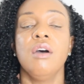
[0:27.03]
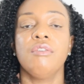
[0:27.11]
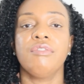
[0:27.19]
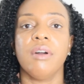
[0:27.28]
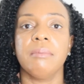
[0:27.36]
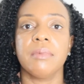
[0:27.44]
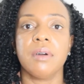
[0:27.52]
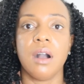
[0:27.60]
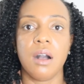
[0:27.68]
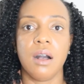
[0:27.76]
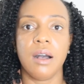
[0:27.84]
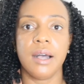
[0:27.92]
from
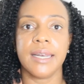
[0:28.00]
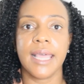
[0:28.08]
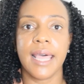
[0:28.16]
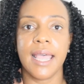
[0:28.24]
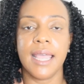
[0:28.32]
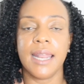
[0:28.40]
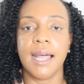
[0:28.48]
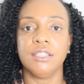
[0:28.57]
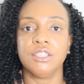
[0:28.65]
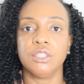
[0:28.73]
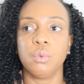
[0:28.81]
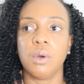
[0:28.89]
God, and
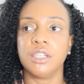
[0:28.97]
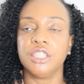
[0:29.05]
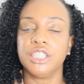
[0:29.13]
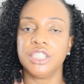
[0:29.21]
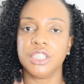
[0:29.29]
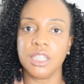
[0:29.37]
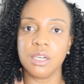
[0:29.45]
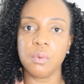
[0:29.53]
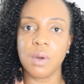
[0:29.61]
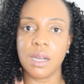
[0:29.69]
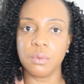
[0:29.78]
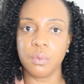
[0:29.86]
I just want to share
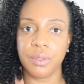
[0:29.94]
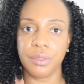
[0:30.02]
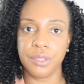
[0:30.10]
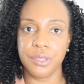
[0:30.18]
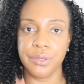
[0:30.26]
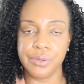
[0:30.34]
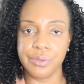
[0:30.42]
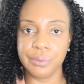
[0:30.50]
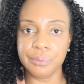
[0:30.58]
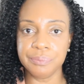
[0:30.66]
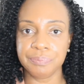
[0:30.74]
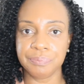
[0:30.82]
one with
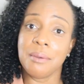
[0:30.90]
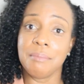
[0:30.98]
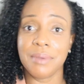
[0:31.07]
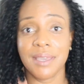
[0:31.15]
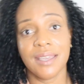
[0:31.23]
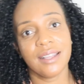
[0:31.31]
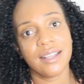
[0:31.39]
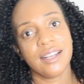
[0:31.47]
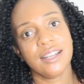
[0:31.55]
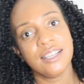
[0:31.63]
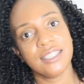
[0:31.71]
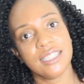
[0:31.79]
you
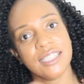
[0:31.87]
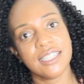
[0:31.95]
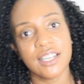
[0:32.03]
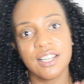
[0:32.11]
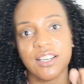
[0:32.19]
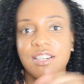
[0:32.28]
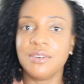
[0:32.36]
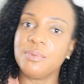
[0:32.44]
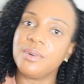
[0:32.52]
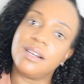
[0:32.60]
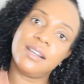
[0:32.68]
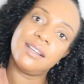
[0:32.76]
because it's a good
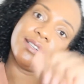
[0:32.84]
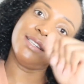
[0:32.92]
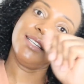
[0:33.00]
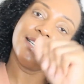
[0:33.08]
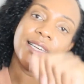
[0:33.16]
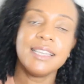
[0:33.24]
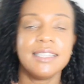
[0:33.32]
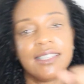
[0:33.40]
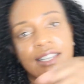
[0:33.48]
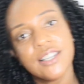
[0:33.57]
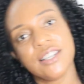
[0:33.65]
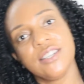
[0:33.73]
one. It's
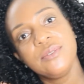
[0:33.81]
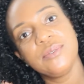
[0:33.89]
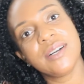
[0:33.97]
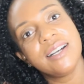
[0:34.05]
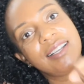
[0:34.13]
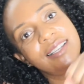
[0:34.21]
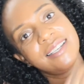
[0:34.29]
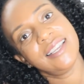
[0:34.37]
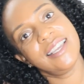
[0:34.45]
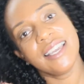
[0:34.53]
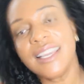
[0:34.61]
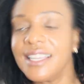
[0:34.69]
a good one.
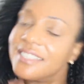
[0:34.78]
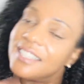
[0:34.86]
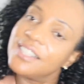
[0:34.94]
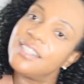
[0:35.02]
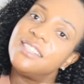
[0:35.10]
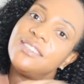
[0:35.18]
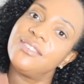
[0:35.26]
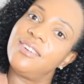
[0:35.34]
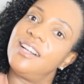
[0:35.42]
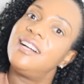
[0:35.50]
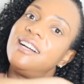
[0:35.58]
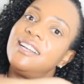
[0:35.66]
It's a good
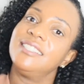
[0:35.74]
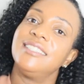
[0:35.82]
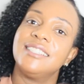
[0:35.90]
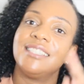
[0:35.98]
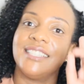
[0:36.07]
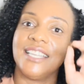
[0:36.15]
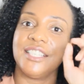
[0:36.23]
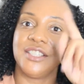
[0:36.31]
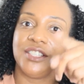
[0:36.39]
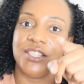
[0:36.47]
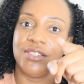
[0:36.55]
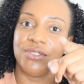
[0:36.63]
one. Stay
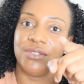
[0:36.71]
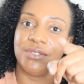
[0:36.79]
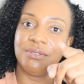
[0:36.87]
tuned.